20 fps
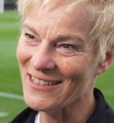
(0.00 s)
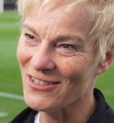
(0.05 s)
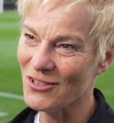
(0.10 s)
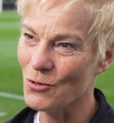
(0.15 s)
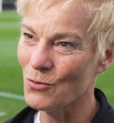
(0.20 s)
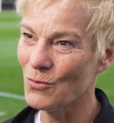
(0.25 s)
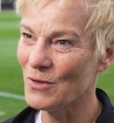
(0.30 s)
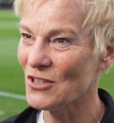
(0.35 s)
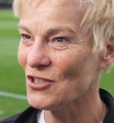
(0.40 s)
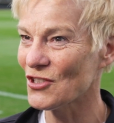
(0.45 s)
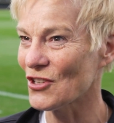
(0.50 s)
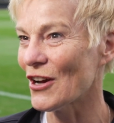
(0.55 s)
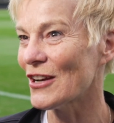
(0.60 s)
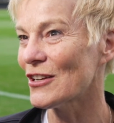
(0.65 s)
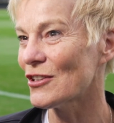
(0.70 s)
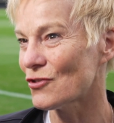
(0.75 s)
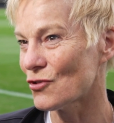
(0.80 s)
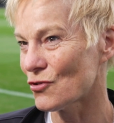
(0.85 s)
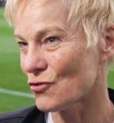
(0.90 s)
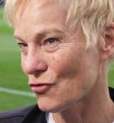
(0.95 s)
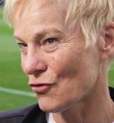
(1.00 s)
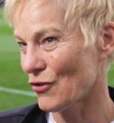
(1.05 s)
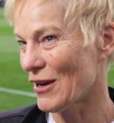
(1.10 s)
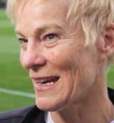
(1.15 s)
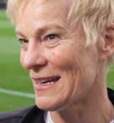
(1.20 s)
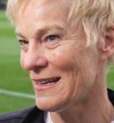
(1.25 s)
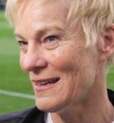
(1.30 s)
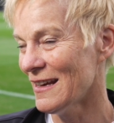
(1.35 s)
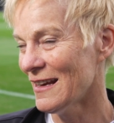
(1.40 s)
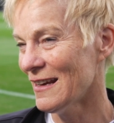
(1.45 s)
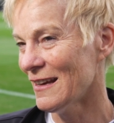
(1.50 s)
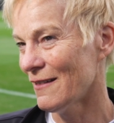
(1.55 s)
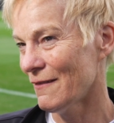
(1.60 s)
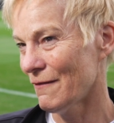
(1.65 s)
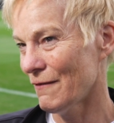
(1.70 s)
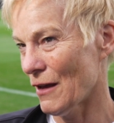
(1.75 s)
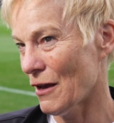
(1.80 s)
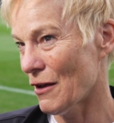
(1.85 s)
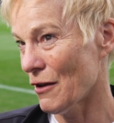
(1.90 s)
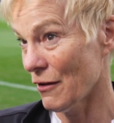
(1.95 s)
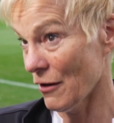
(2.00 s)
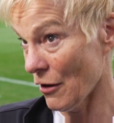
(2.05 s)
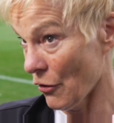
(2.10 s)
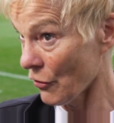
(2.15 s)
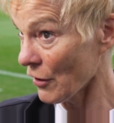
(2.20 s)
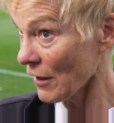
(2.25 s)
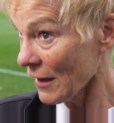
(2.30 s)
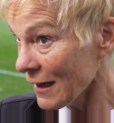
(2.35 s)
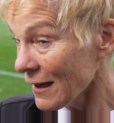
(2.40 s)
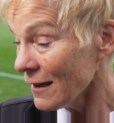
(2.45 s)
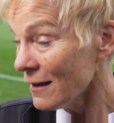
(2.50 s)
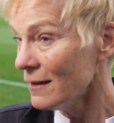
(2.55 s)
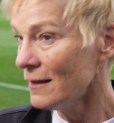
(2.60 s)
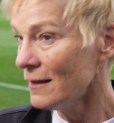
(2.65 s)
So we started to train early.